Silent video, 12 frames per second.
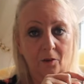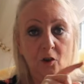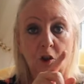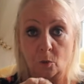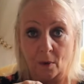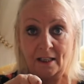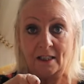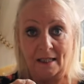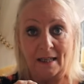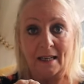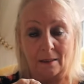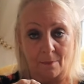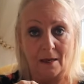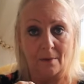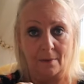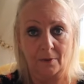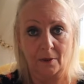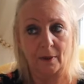to 20 years
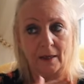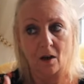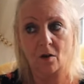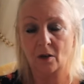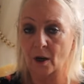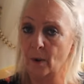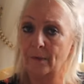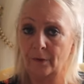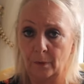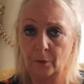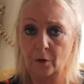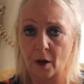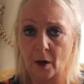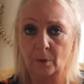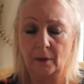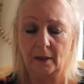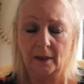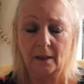minimum. So he can't go up for
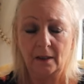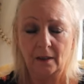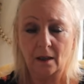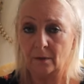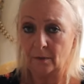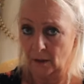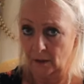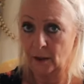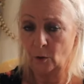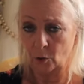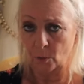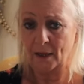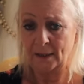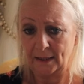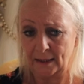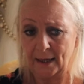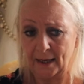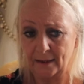parole until
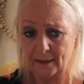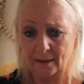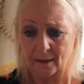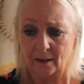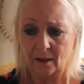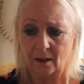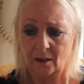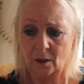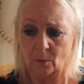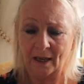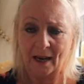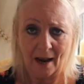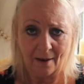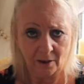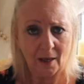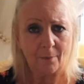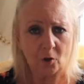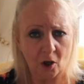20 years. So we have
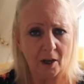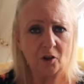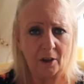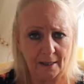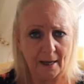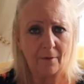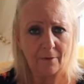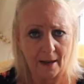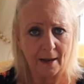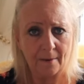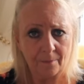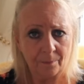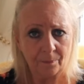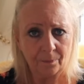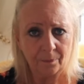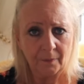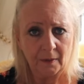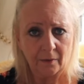some judges out there,
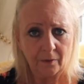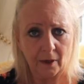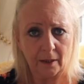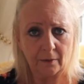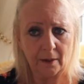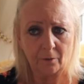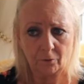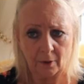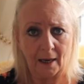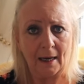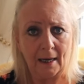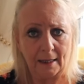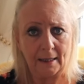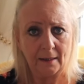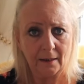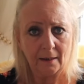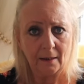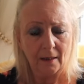right, that really,